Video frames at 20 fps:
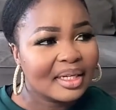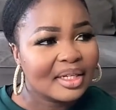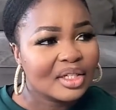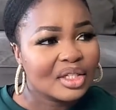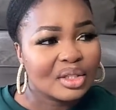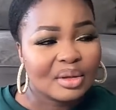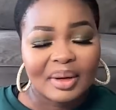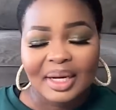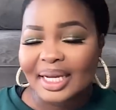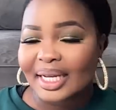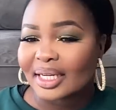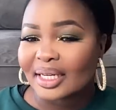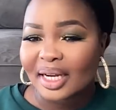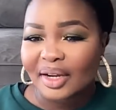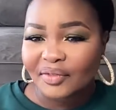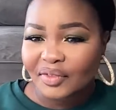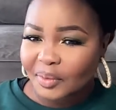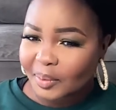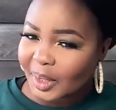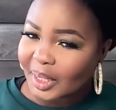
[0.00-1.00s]
So I kind of
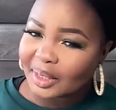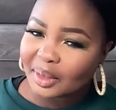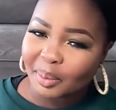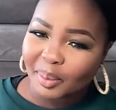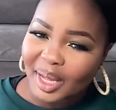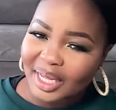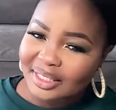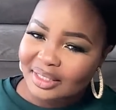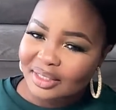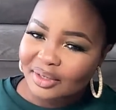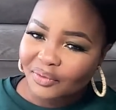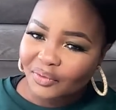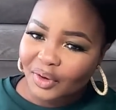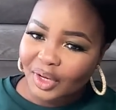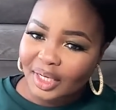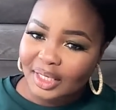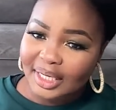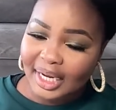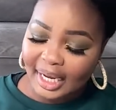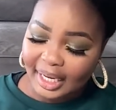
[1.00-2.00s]
have to make the best of
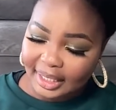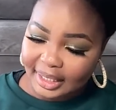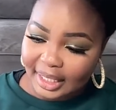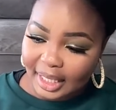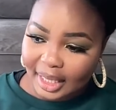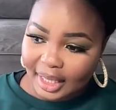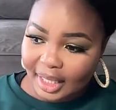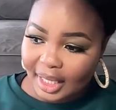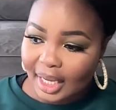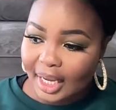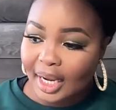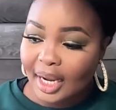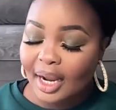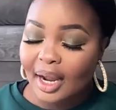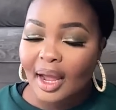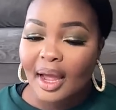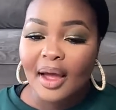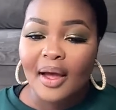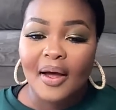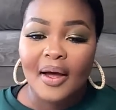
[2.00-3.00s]
it, kind of
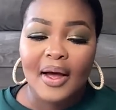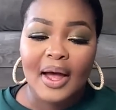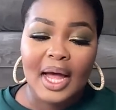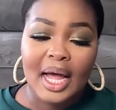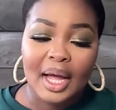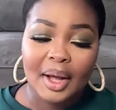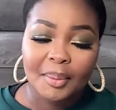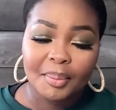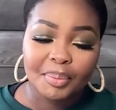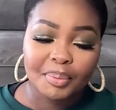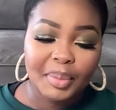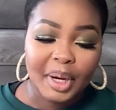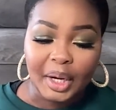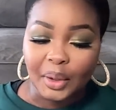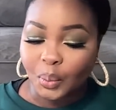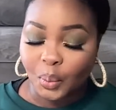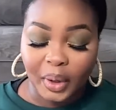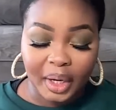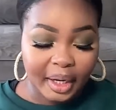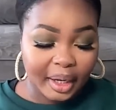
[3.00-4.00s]
thing.
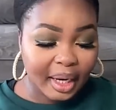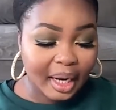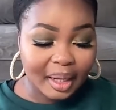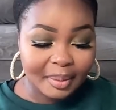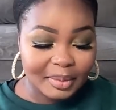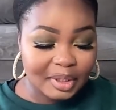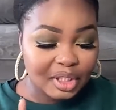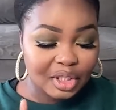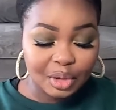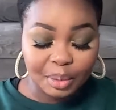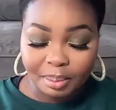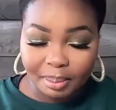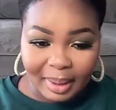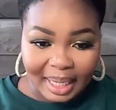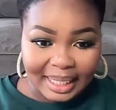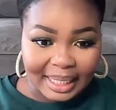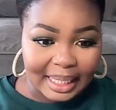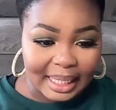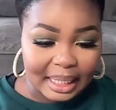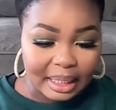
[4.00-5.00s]
But when it comes to
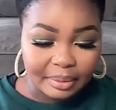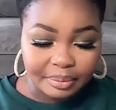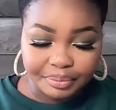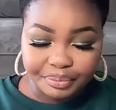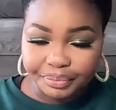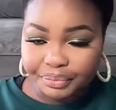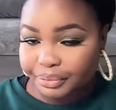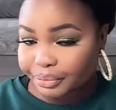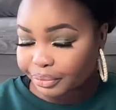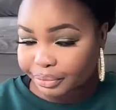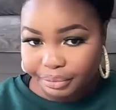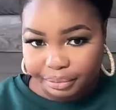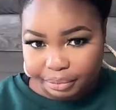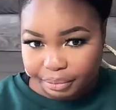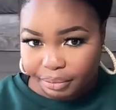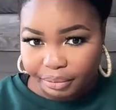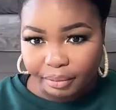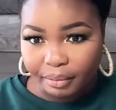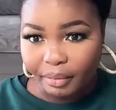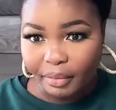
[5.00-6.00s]
money,
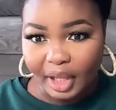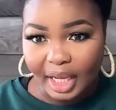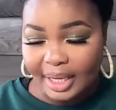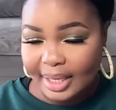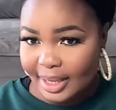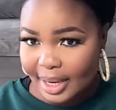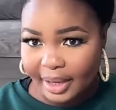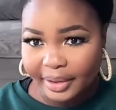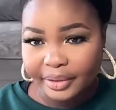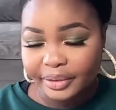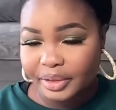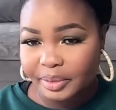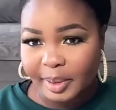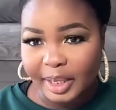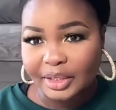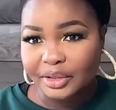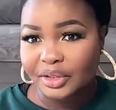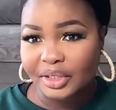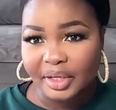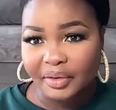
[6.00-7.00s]
yeah, those
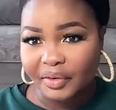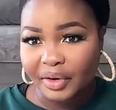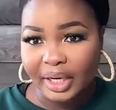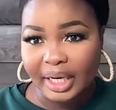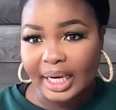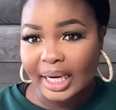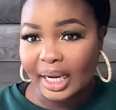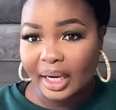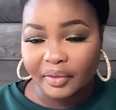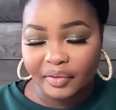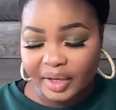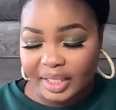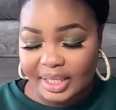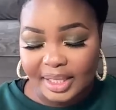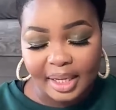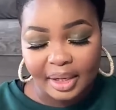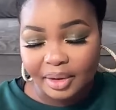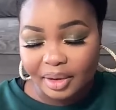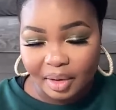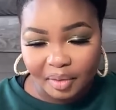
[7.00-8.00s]
boundaries are very clear. If I
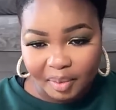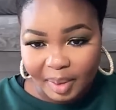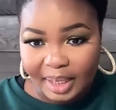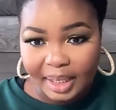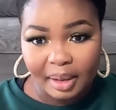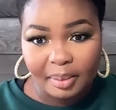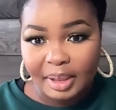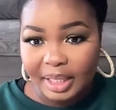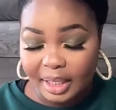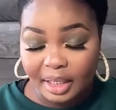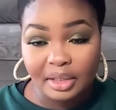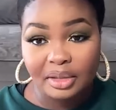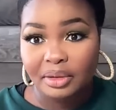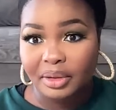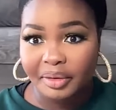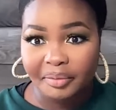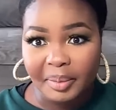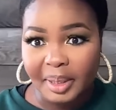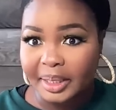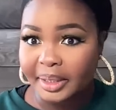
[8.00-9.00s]
say I don't have money, I mean I don't
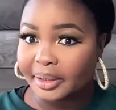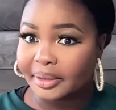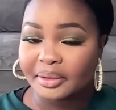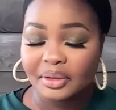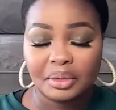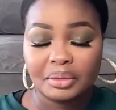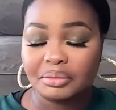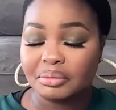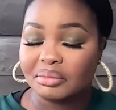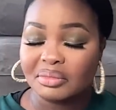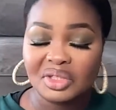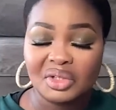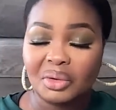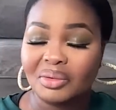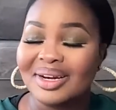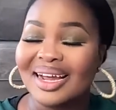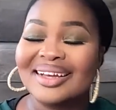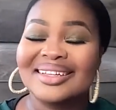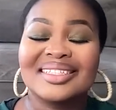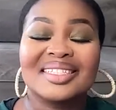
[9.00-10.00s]
have money.
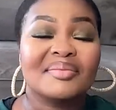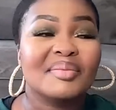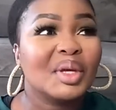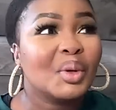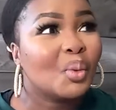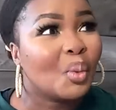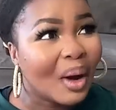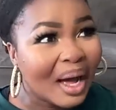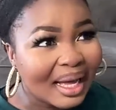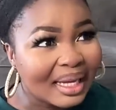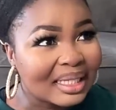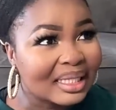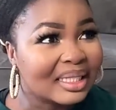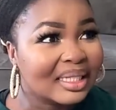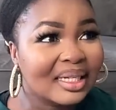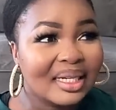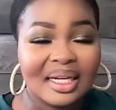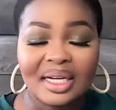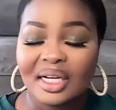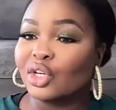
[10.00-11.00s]
Don't ask me why.
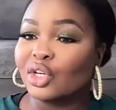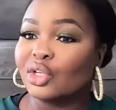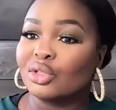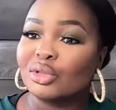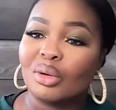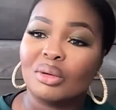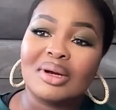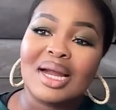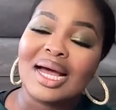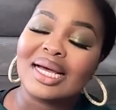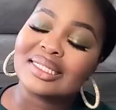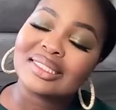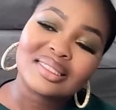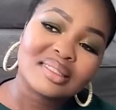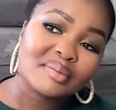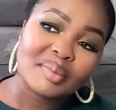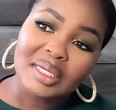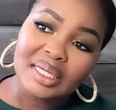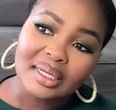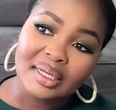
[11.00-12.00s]
Don't
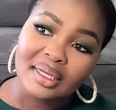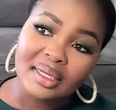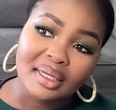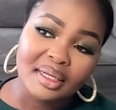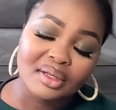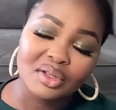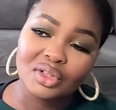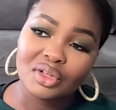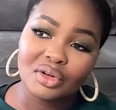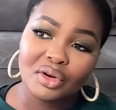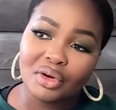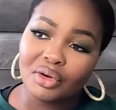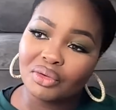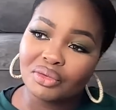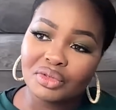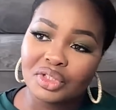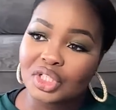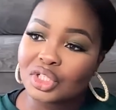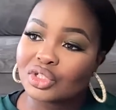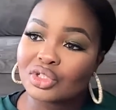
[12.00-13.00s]
ask me,
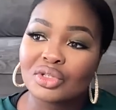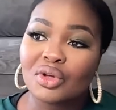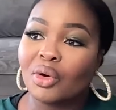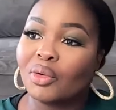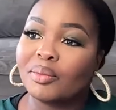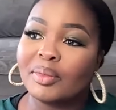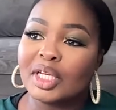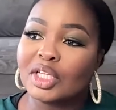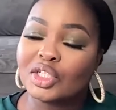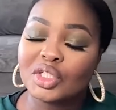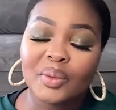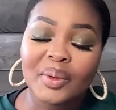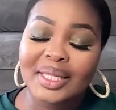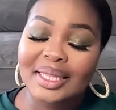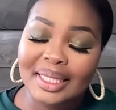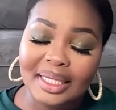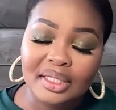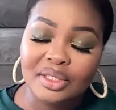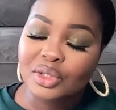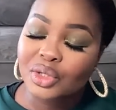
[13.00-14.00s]
you saw me doing
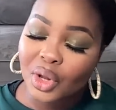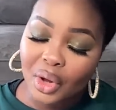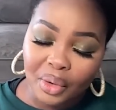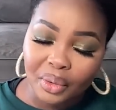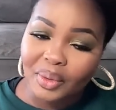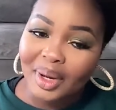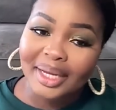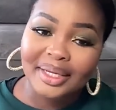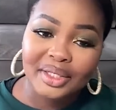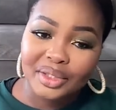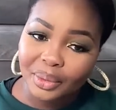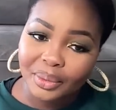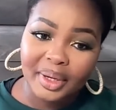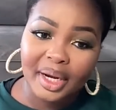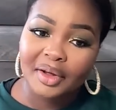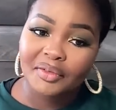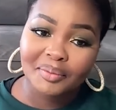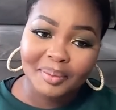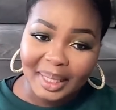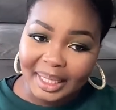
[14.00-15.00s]
this. No, I don't
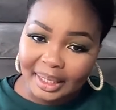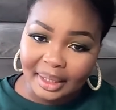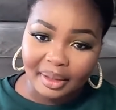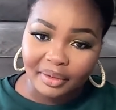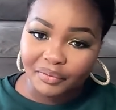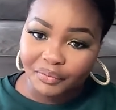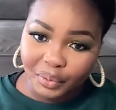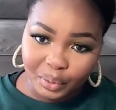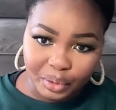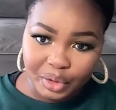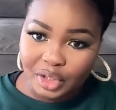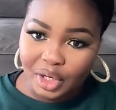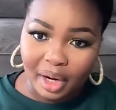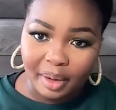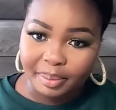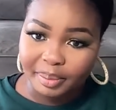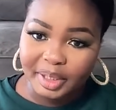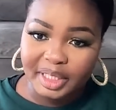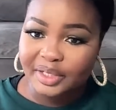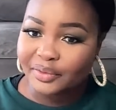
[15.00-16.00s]
have money. Full
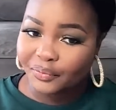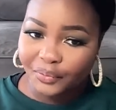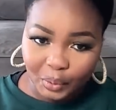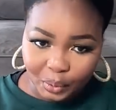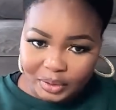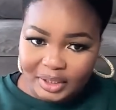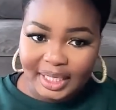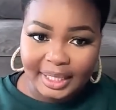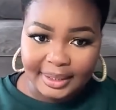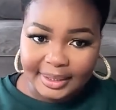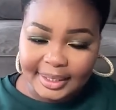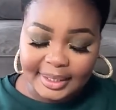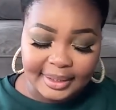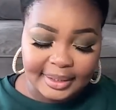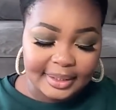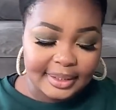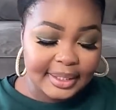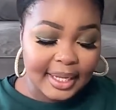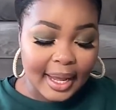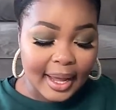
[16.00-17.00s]
stop. It's a full
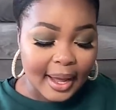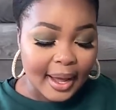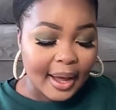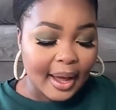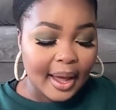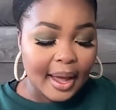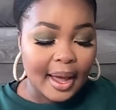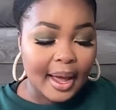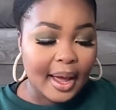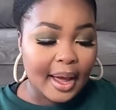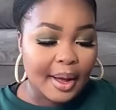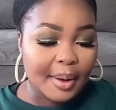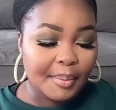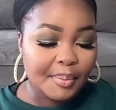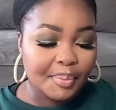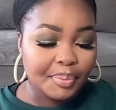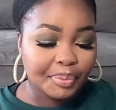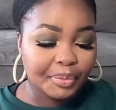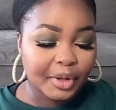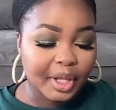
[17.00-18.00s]
sentence.
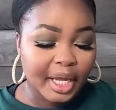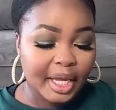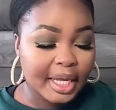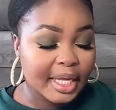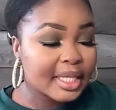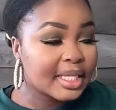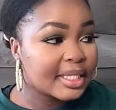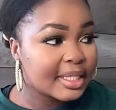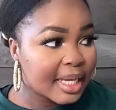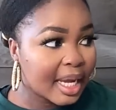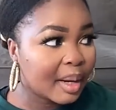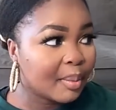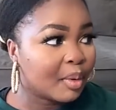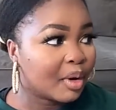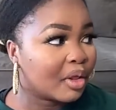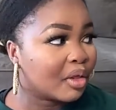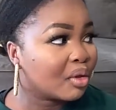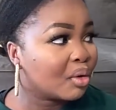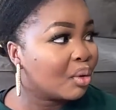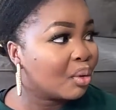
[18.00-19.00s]
The same
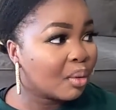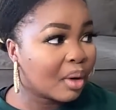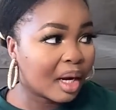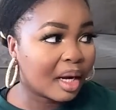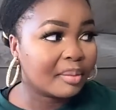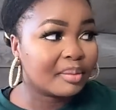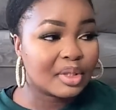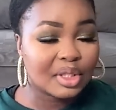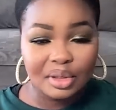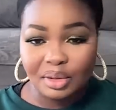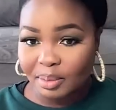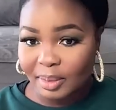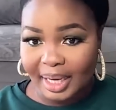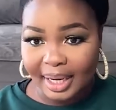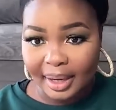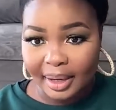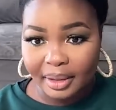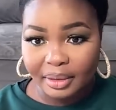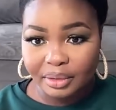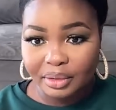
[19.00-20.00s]
with who comes to my
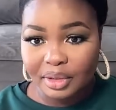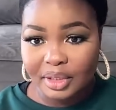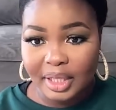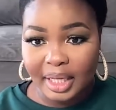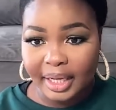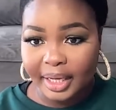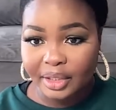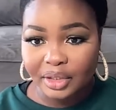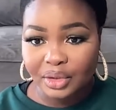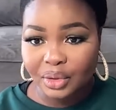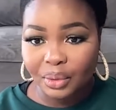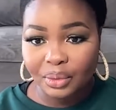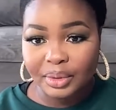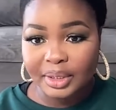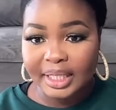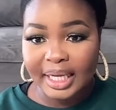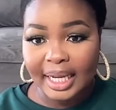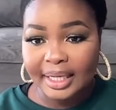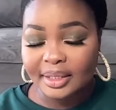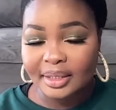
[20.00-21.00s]
house. Like, I don't
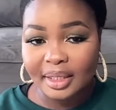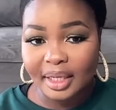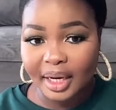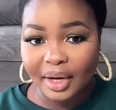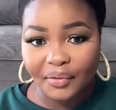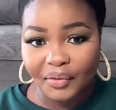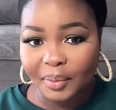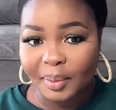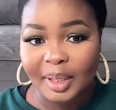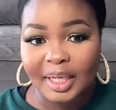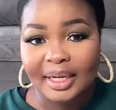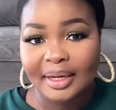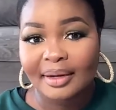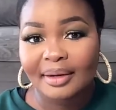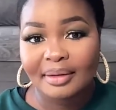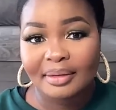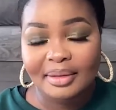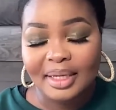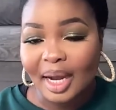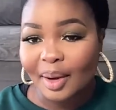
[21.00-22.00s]
let
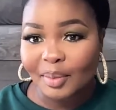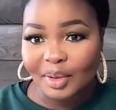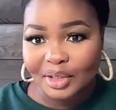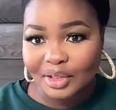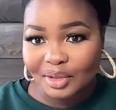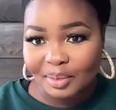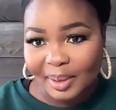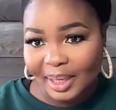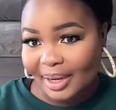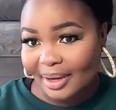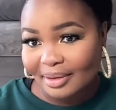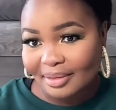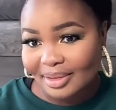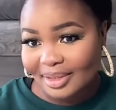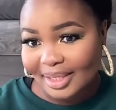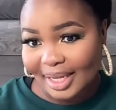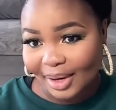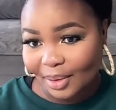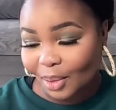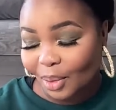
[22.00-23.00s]
everybody come into my
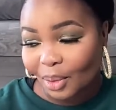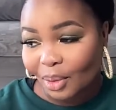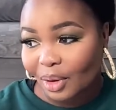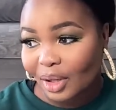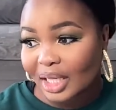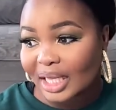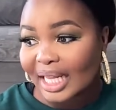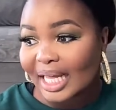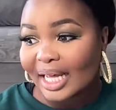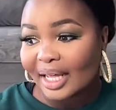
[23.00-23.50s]
house at all.